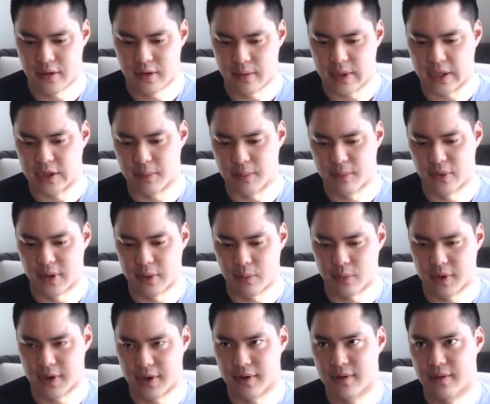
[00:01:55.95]
at the point
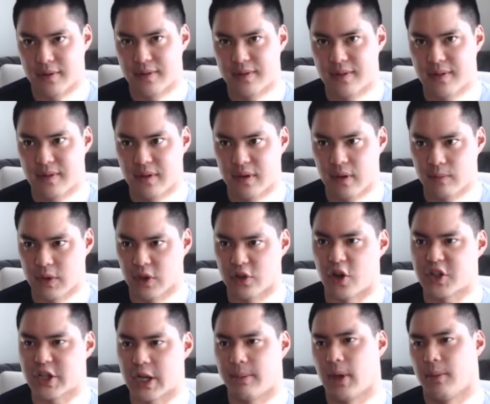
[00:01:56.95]
where the
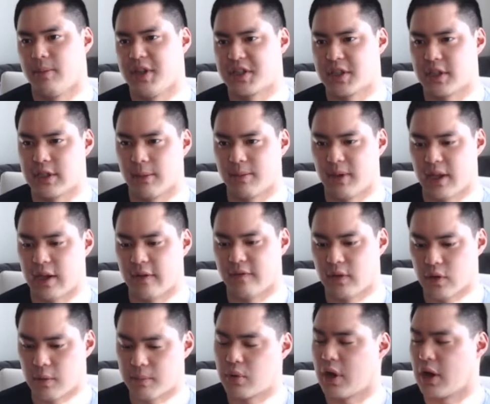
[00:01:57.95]
large cap companies typically have,
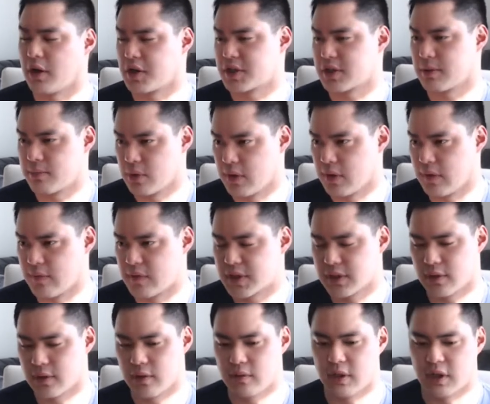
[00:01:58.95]
products approved.
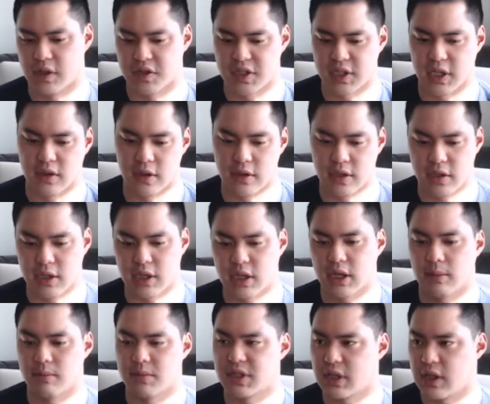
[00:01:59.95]
So you can see the
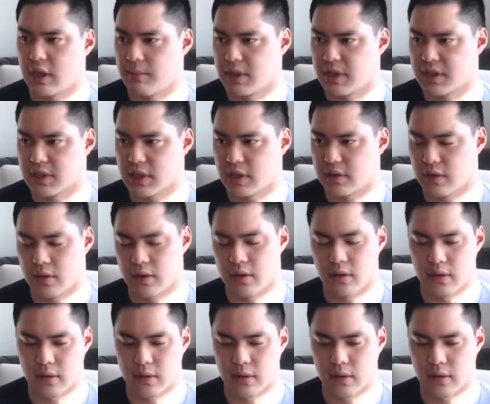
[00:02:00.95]
income statements and the,